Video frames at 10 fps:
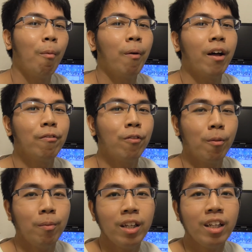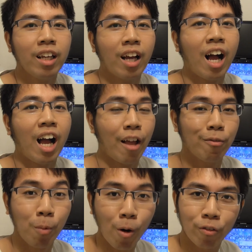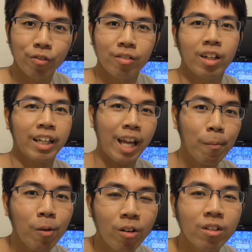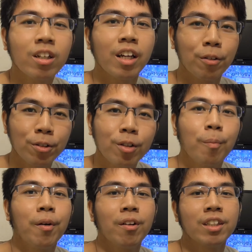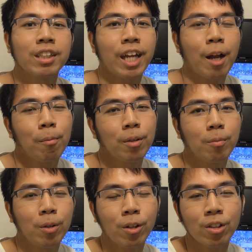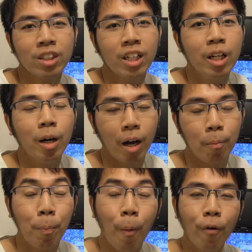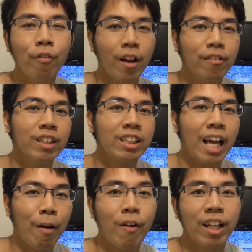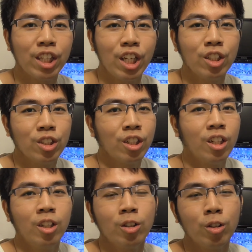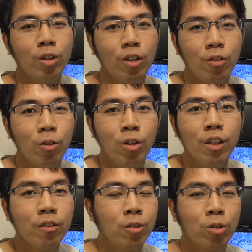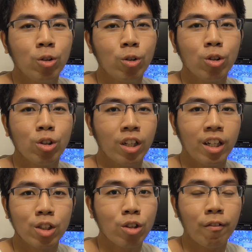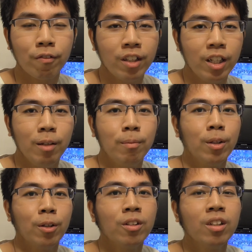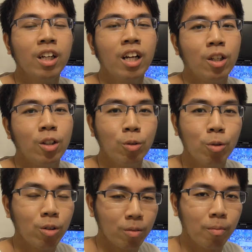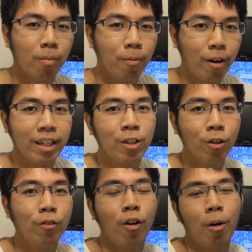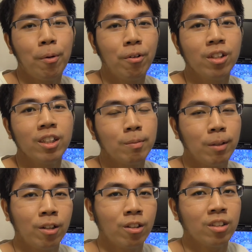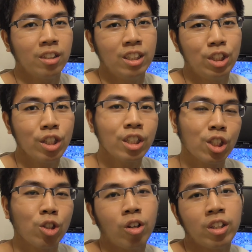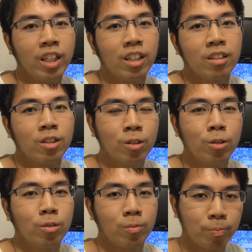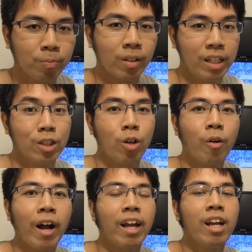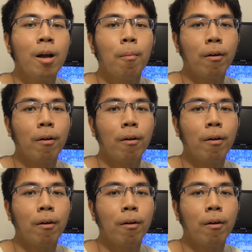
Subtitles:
But for me, I have both a camcorder and also a mirrorless camera, because both have its advantage. So if you love to shoot a short film, you know, you would rather go for a mirrorless because it's just a short take, so it's alright.